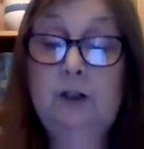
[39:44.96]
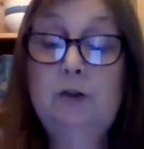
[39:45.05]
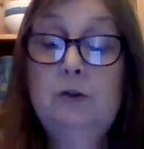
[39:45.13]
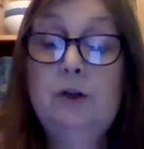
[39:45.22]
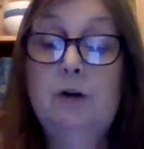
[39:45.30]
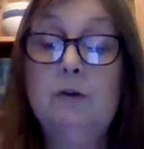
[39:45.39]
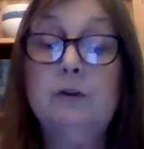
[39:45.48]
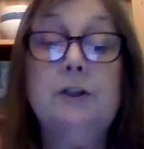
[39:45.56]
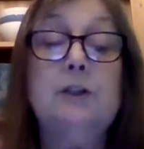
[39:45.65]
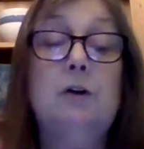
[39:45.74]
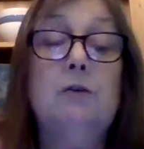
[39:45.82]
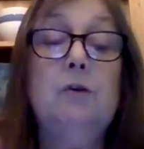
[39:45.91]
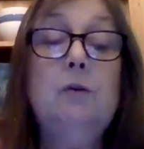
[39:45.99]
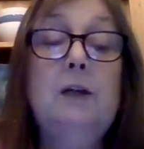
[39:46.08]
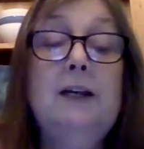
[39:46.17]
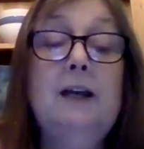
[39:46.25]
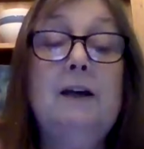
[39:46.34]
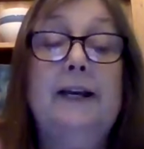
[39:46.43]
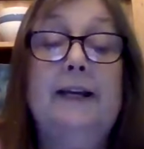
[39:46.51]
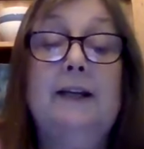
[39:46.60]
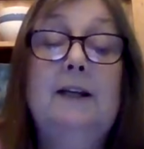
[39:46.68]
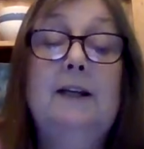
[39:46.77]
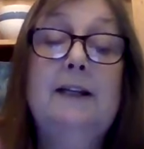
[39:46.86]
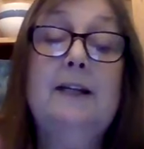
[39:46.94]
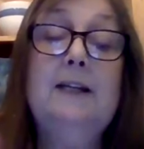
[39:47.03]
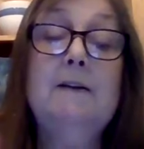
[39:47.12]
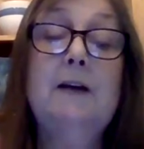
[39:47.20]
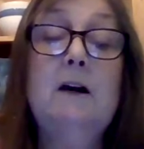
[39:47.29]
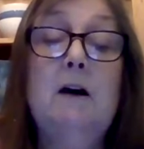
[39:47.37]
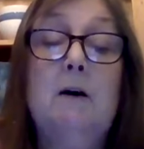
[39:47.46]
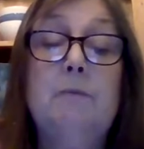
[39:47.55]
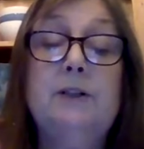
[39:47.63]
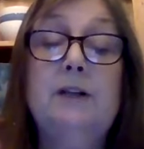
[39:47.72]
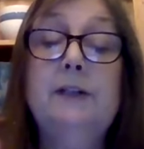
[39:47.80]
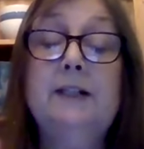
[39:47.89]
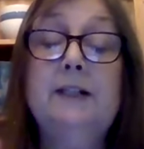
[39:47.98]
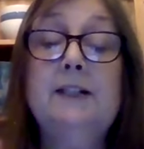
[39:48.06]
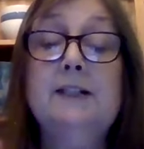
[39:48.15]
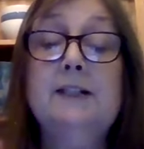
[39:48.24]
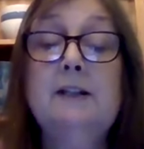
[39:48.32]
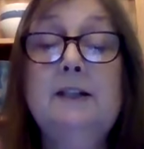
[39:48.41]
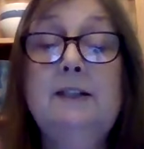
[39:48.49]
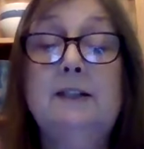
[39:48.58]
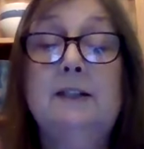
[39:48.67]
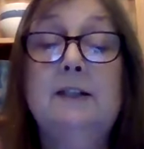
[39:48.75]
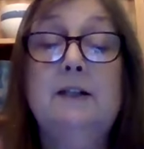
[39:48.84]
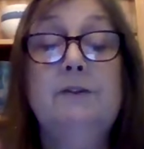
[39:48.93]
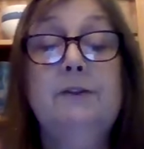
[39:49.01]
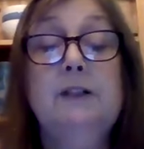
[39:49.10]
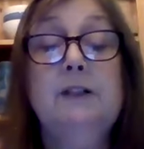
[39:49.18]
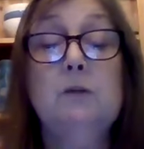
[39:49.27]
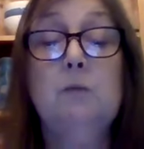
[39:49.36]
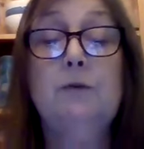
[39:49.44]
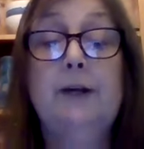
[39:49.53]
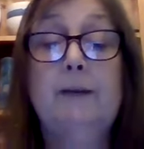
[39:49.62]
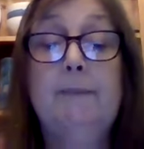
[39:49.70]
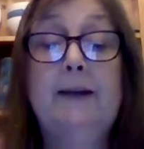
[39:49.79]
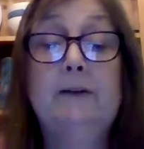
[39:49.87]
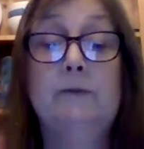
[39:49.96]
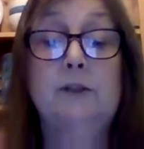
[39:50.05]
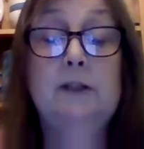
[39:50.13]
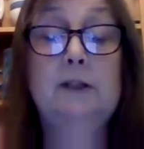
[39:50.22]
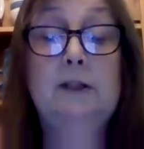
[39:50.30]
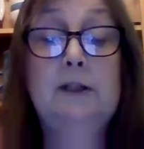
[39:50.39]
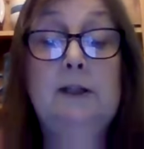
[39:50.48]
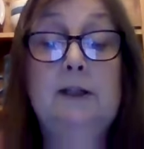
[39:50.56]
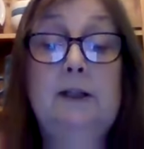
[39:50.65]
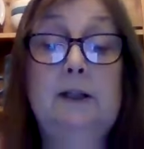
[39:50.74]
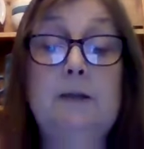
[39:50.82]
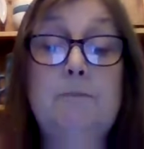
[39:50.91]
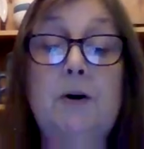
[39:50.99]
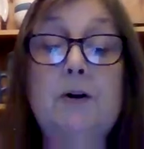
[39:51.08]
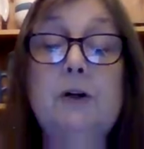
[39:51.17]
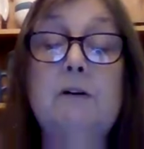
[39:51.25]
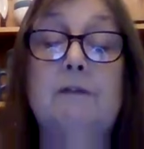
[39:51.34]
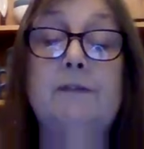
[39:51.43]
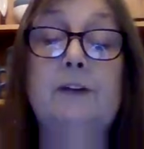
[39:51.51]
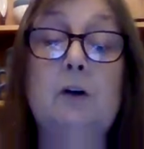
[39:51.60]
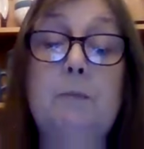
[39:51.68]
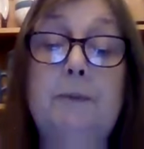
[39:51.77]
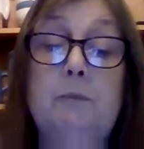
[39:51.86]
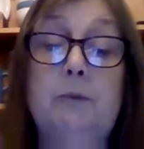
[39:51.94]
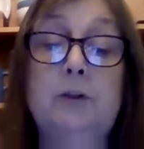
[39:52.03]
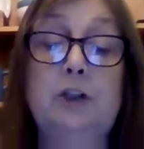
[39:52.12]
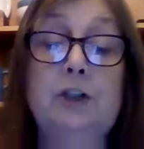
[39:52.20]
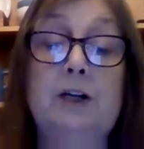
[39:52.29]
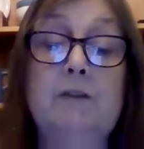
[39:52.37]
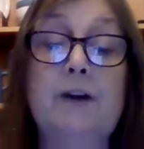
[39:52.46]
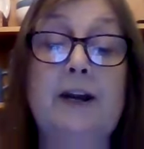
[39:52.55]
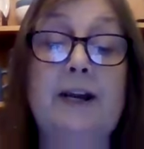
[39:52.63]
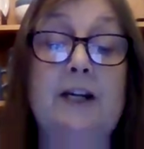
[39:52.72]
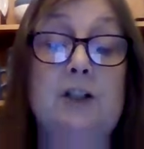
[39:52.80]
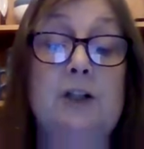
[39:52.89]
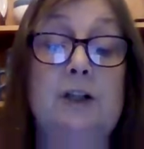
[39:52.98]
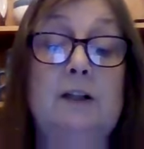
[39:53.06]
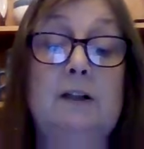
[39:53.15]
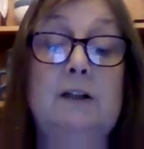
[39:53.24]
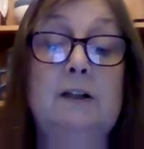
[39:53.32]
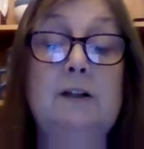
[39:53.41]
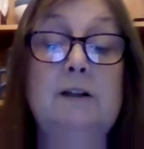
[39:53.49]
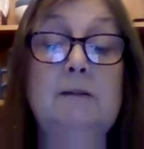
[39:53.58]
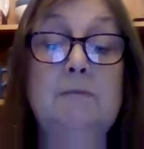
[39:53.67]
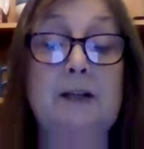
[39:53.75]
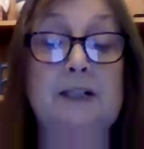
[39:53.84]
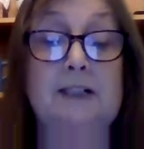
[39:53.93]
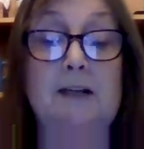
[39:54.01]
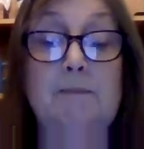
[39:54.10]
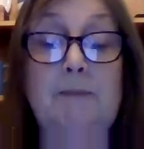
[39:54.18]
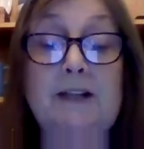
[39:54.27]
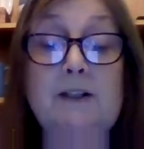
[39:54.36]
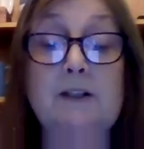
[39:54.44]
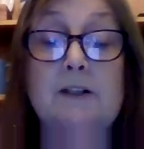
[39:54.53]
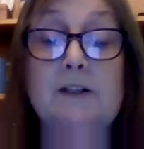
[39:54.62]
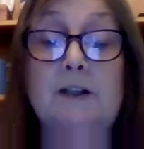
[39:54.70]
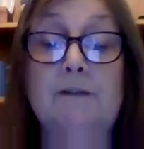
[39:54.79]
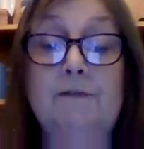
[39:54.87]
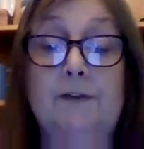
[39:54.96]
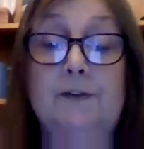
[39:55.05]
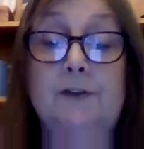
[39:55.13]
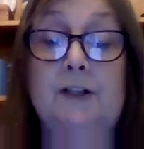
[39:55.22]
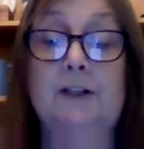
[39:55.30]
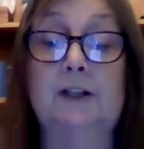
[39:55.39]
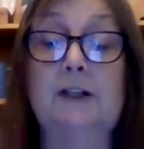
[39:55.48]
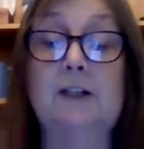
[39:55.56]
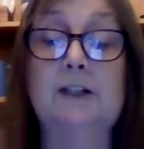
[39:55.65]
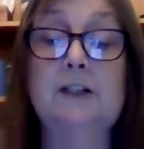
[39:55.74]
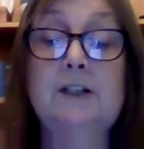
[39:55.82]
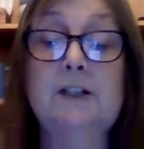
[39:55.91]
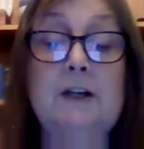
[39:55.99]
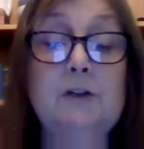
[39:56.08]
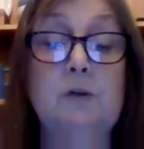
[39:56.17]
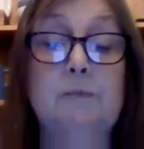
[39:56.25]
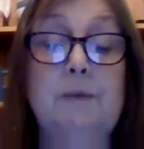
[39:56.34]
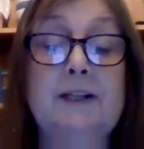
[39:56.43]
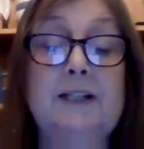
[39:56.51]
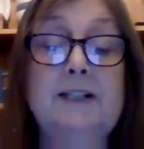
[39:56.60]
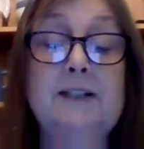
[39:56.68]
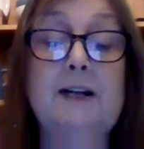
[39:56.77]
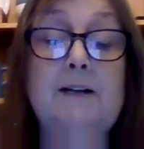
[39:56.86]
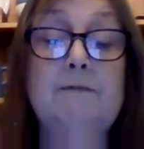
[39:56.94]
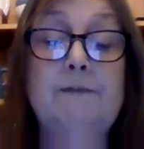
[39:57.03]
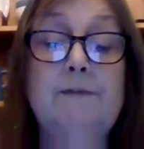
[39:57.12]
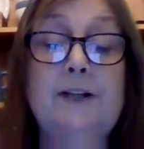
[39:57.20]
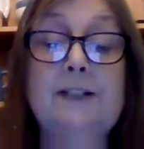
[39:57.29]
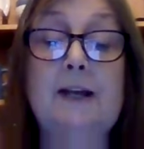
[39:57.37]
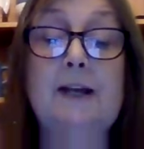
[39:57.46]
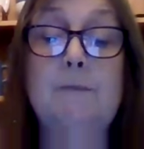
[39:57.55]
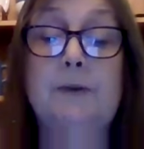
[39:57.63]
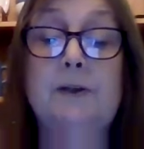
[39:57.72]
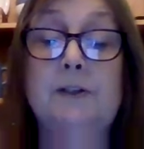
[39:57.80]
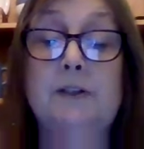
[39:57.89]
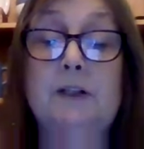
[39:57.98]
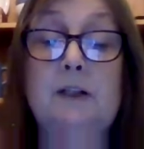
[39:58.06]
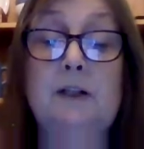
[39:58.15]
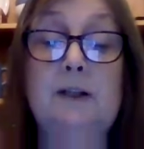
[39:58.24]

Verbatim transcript: You doctors are all alike. Keep calm, don't get excited, nothing to worry about. He broke off, gulping with sheer rage. My dear Maddox, said Foster, startled by his silent friend's outburst.